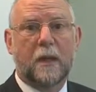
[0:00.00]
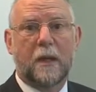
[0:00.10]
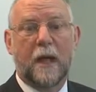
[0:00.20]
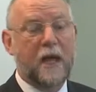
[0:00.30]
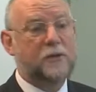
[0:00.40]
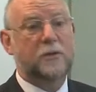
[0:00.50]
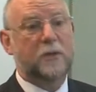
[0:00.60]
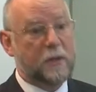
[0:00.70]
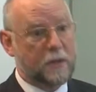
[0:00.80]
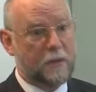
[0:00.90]
Andrew,
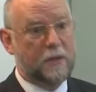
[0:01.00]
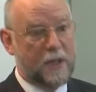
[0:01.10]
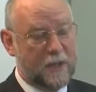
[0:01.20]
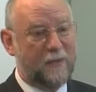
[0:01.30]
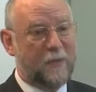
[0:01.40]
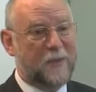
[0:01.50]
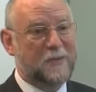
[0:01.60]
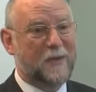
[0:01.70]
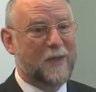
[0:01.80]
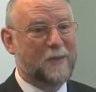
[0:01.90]
thank you very much
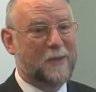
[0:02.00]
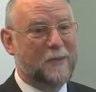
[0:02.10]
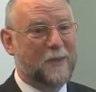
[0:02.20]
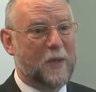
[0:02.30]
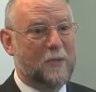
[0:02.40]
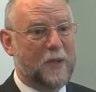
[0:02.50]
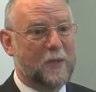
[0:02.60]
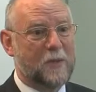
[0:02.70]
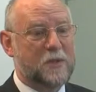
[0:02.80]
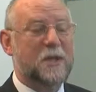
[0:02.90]
for coming and
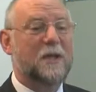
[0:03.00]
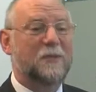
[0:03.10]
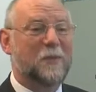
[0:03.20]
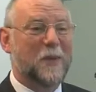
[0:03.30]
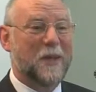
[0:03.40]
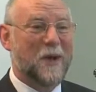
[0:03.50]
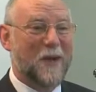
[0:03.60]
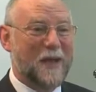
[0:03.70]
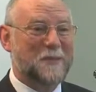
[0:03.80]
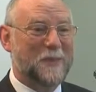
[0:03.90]
being with us. Thank you for being our
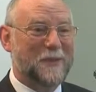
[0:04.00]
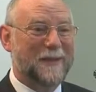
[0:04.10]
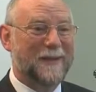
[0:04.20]
expert.